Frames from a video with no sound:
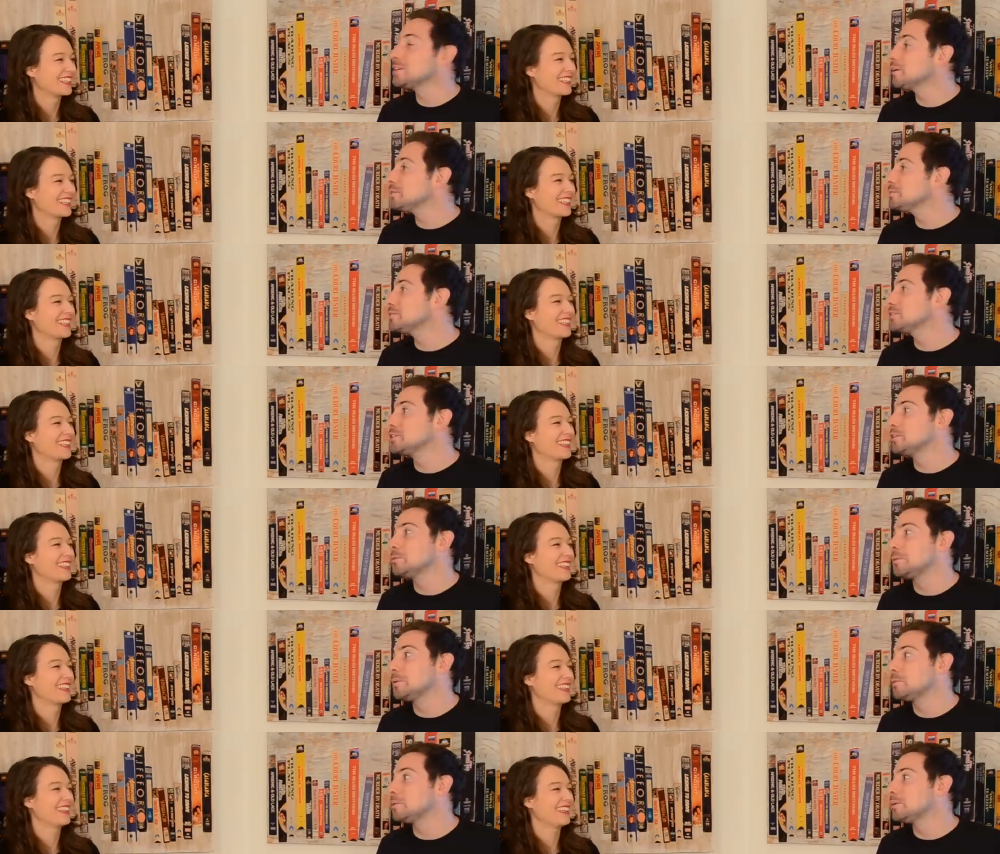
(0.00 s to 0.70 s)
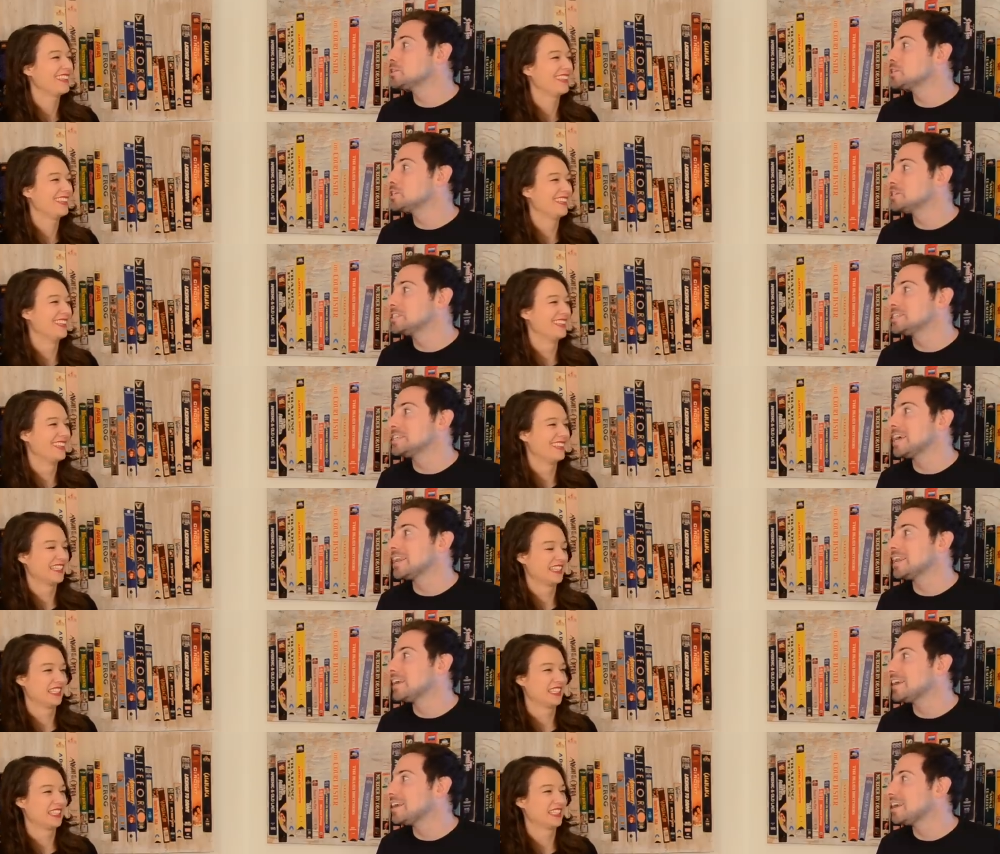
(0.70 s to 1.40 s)
Speaker 1: so stupid when she
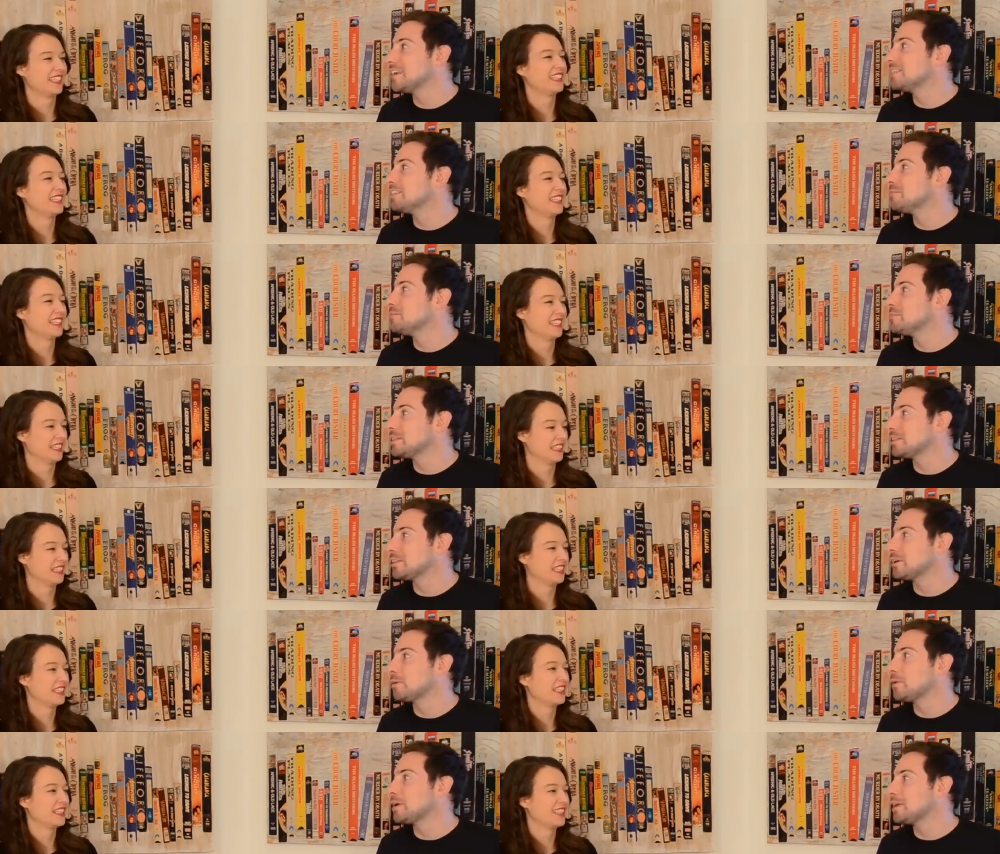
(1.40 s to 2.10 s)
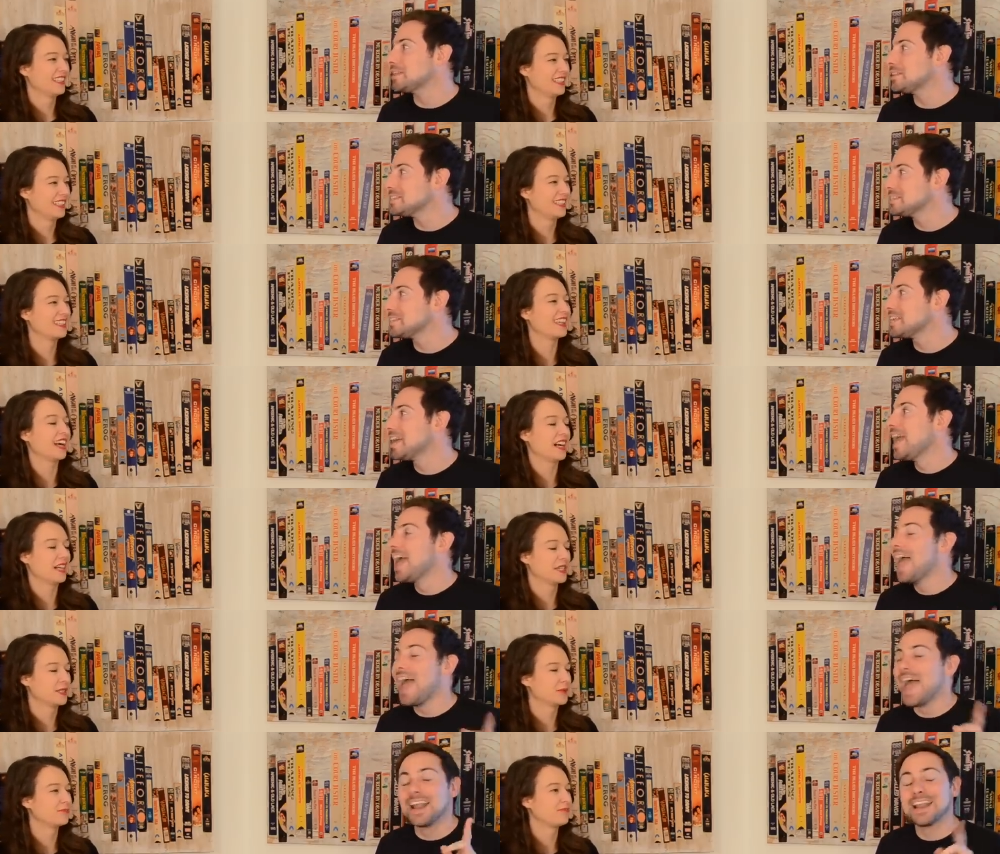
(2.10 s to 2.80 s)
said it in the Meet the Queens.
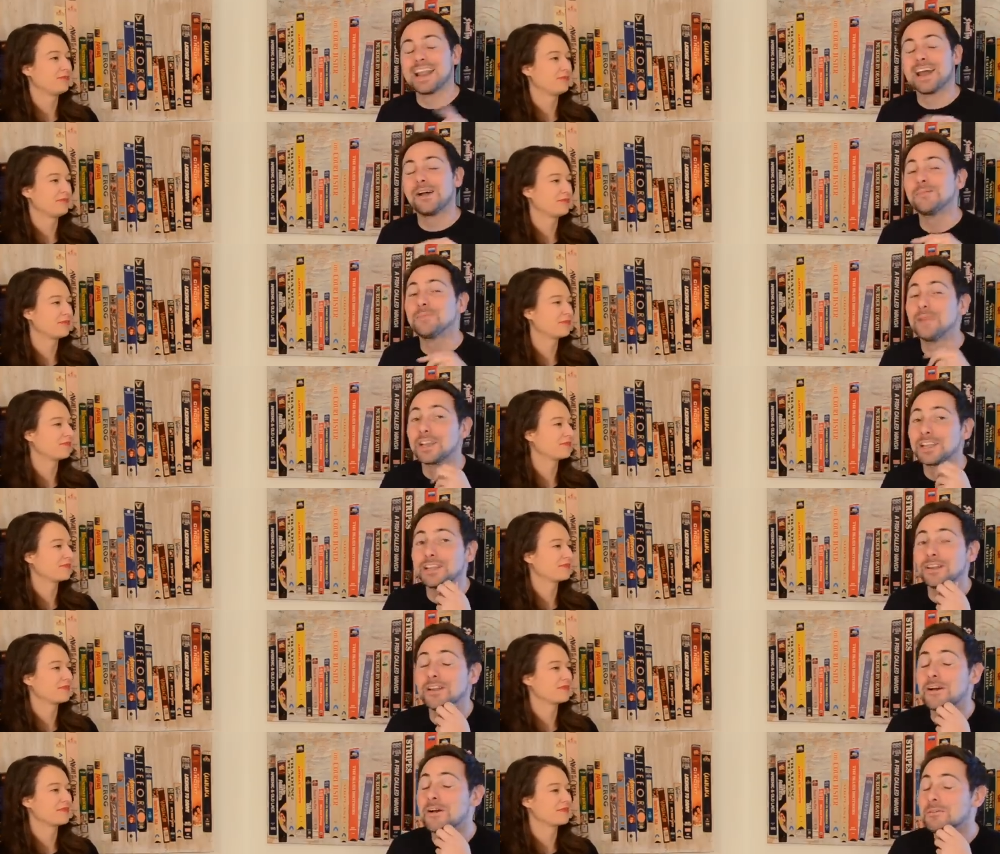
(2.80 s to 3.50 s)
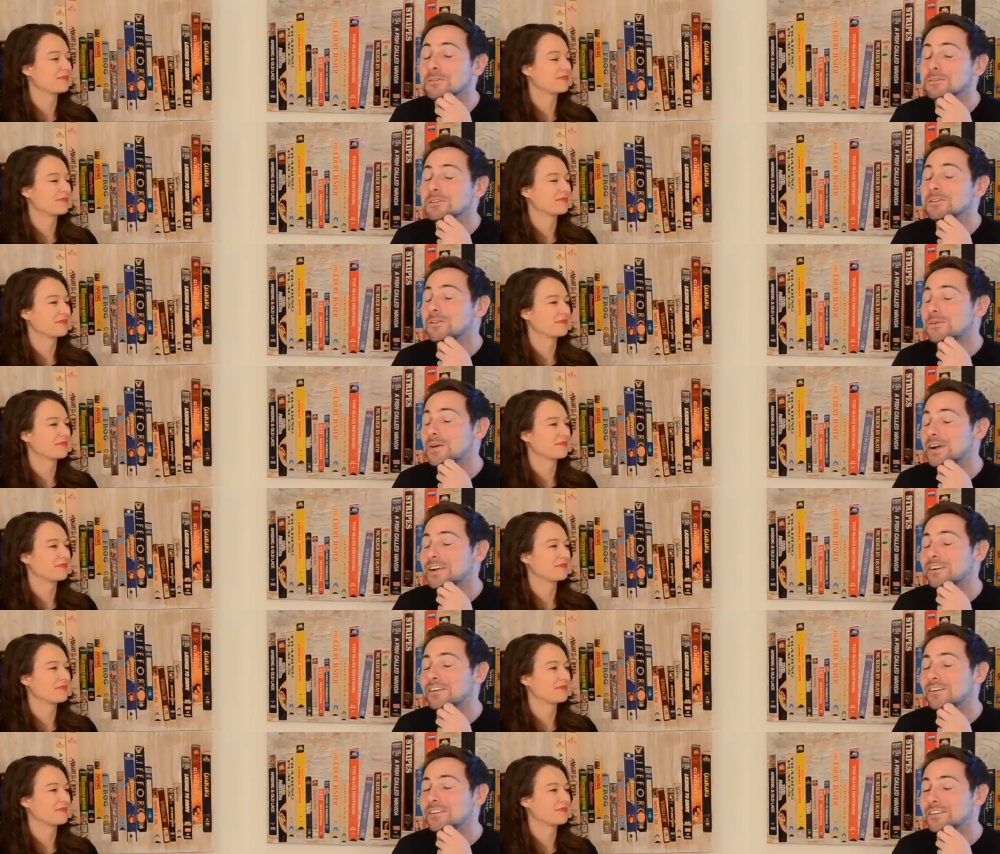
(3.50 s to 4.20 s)
Yeah. And now I'm like, you know, you know
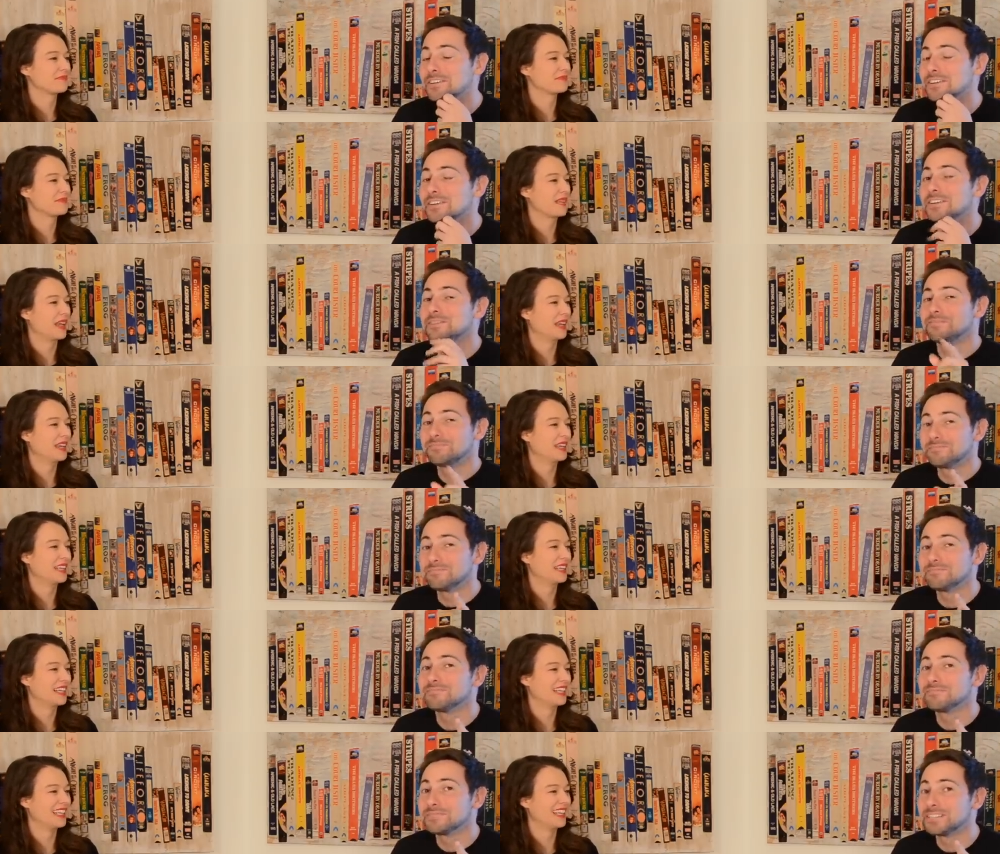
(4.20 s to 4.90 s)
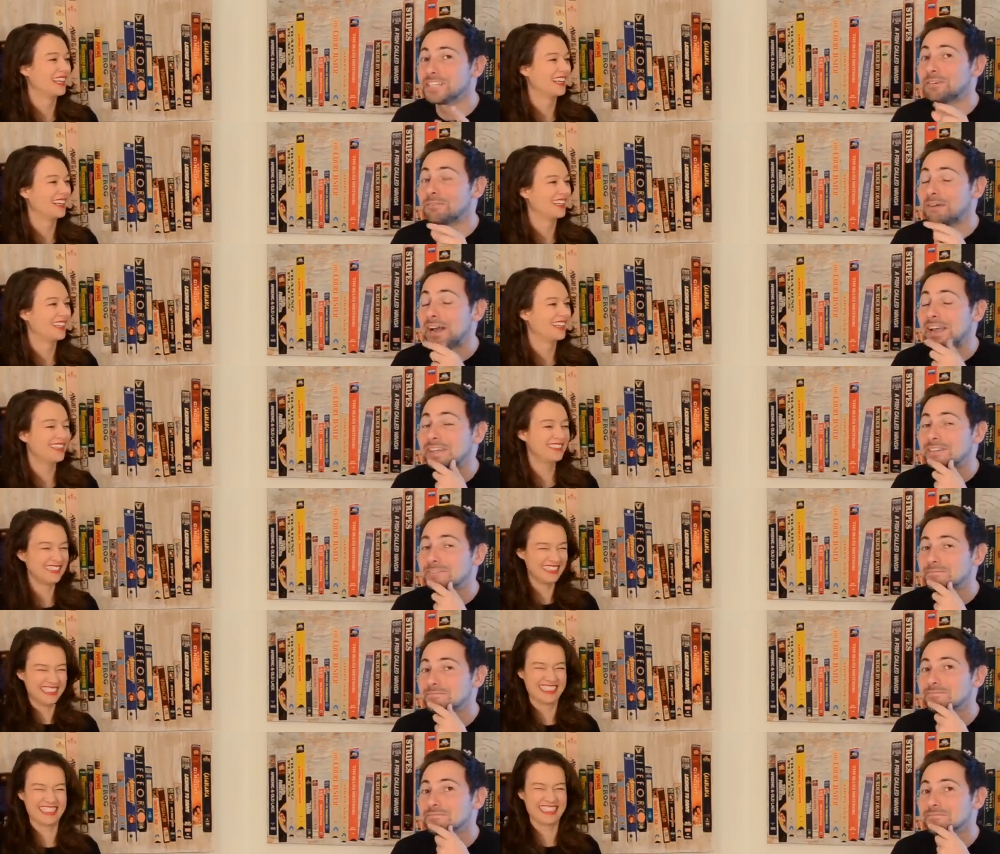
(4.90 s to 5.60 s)
what, girl? You're
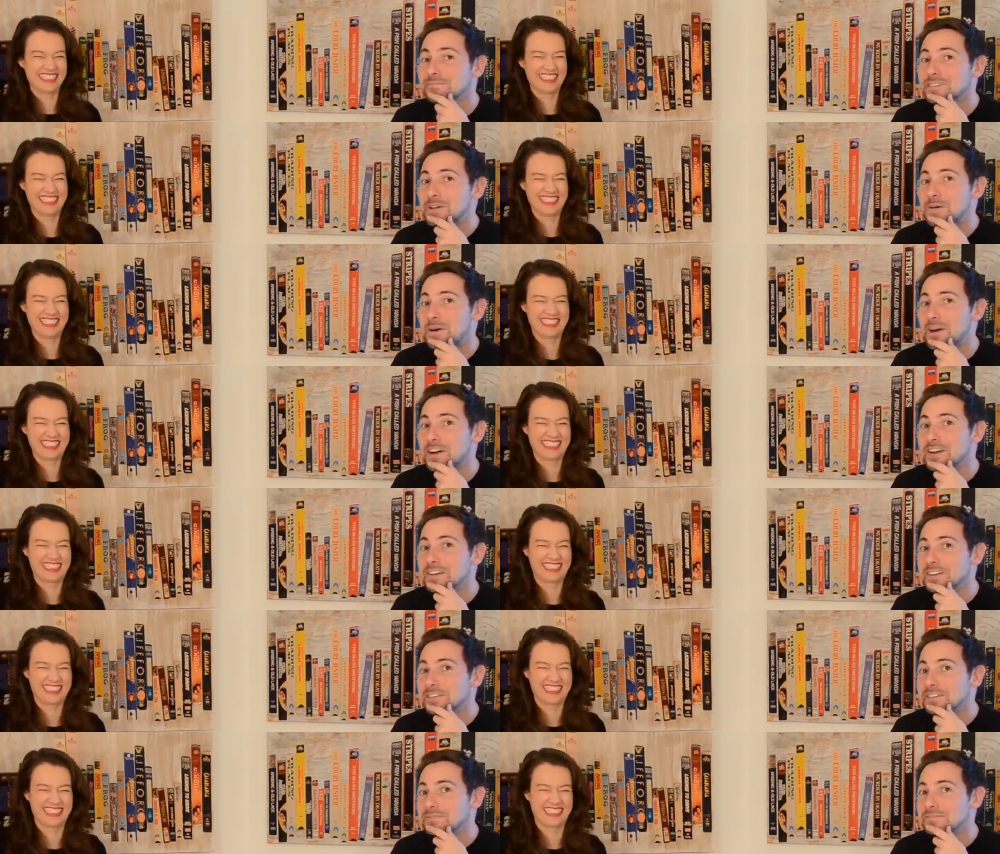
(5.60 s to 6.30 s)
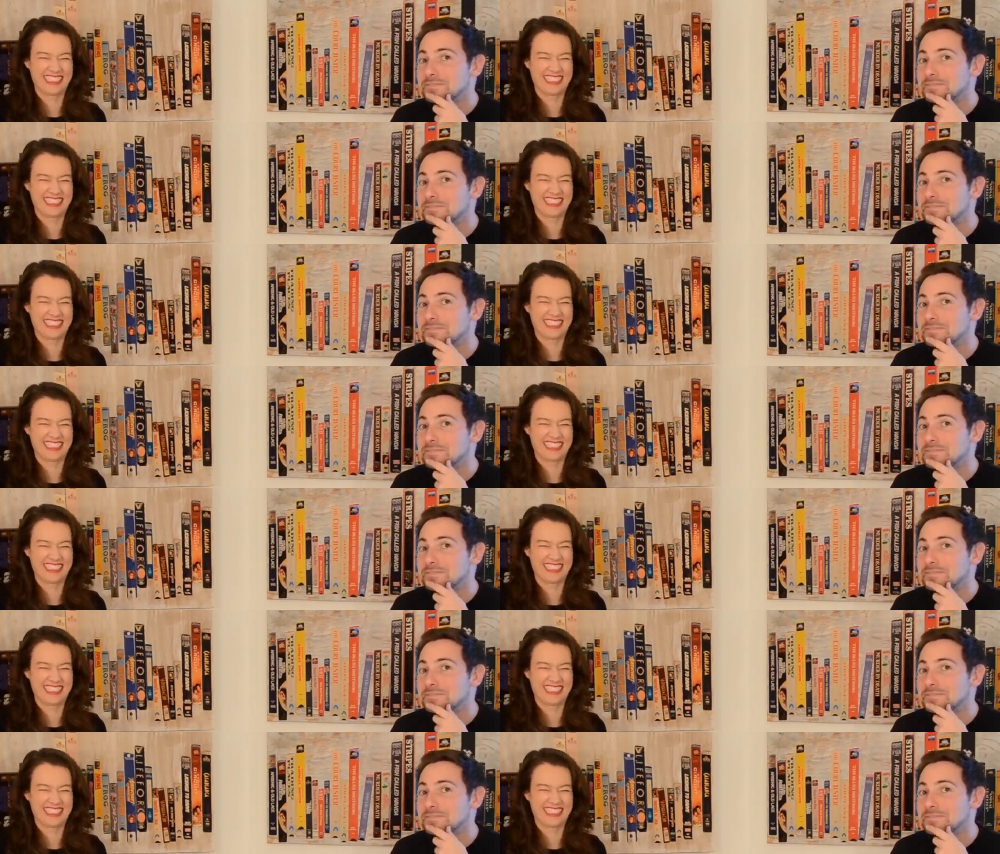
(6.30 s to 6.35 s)
right. You are.